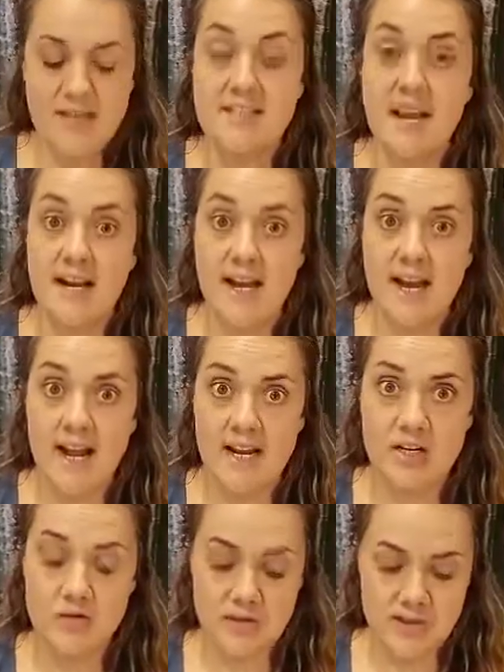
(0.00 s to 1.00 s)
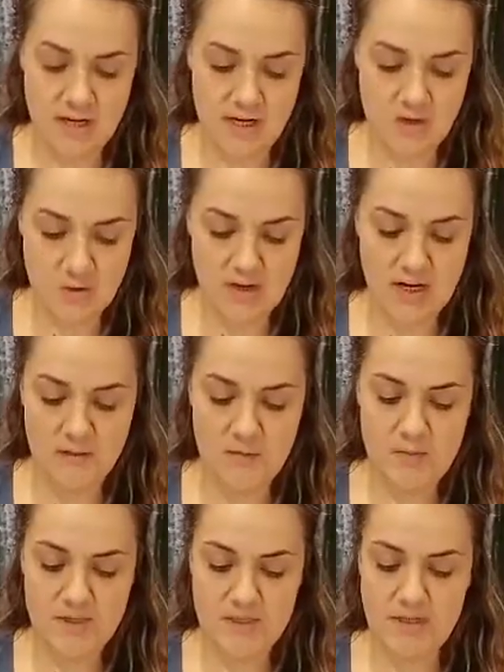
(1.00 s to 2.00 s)
Dan Andrews and your
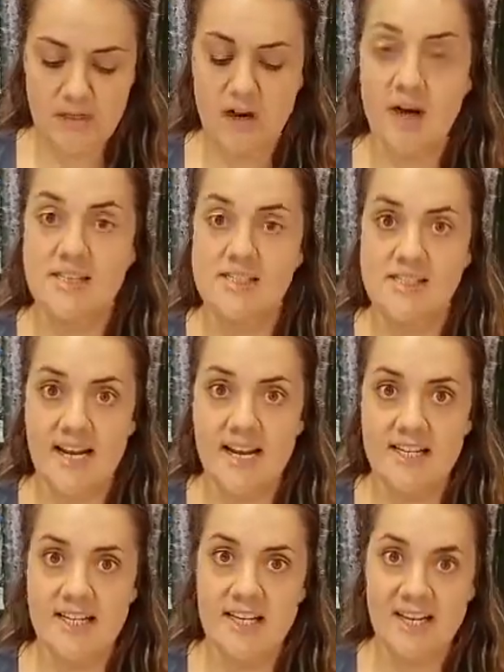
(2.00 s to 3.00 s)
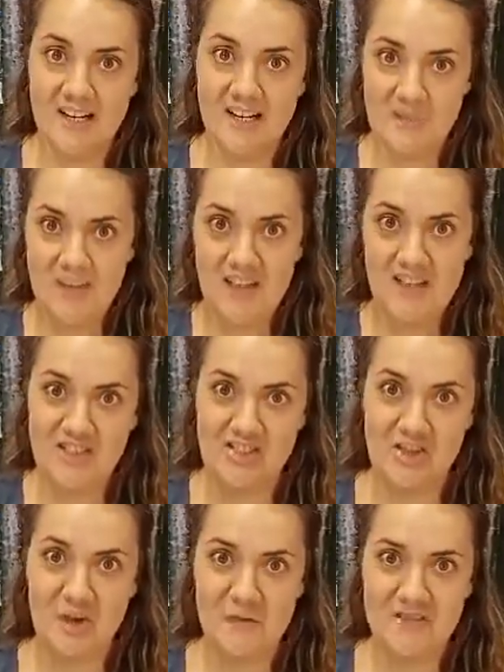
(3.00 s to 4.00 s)
government, I stand here in the
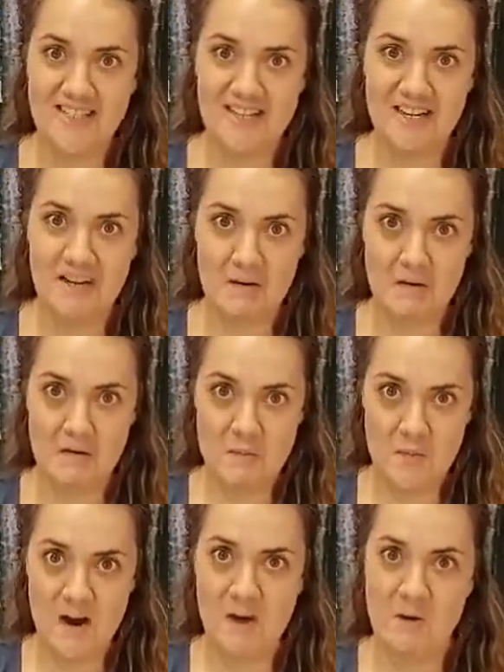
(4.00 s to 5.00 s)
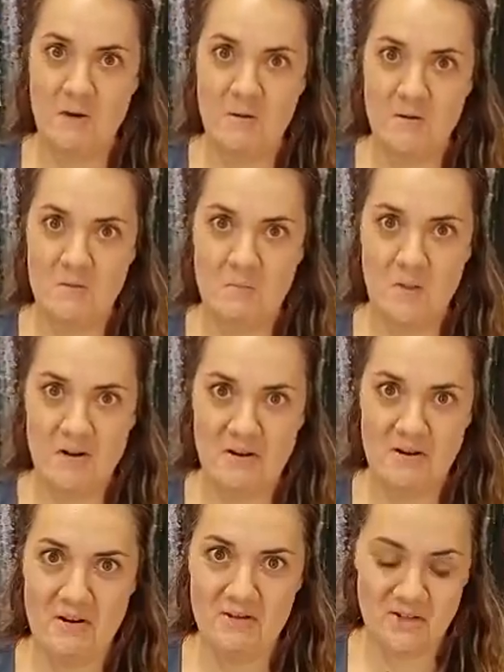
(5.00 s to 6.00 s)
sovereignty of my own
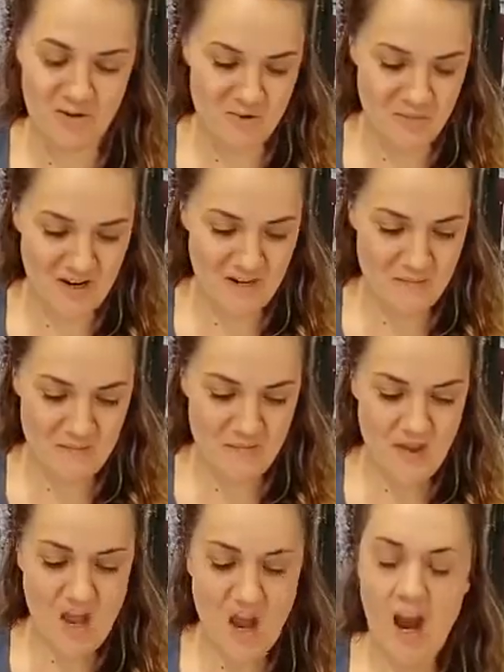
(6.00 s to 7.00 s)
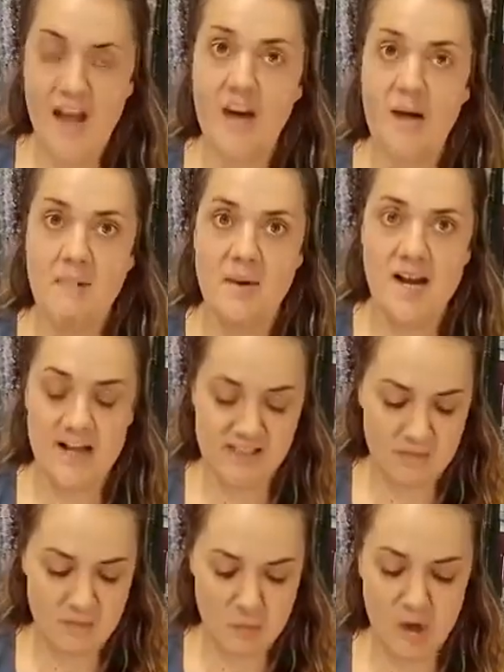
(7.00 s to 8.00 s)
body autonomy, and I
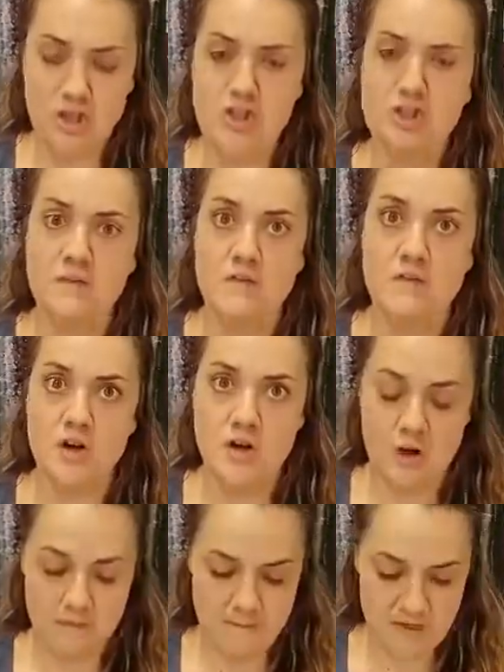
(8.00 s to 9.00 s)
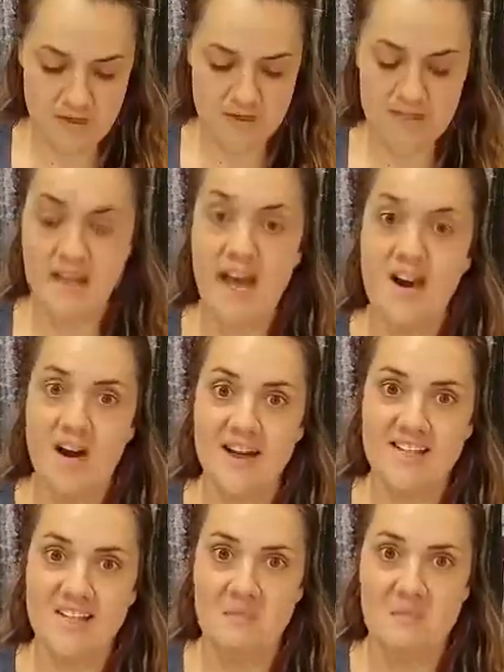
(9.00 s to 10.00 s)
pass a motion of no confidence, and
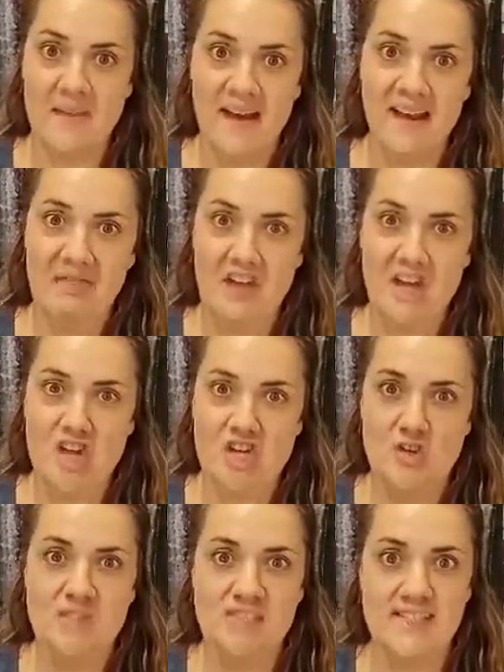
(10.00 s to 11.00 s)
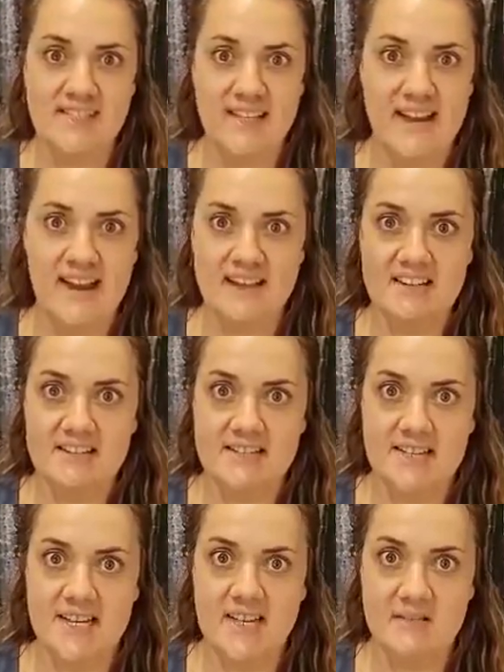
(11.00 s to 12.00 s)
I demand that you stand
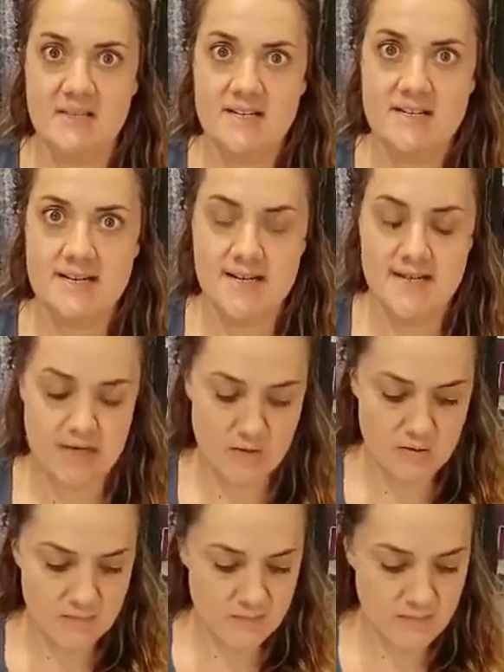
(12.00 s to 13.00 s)
down now.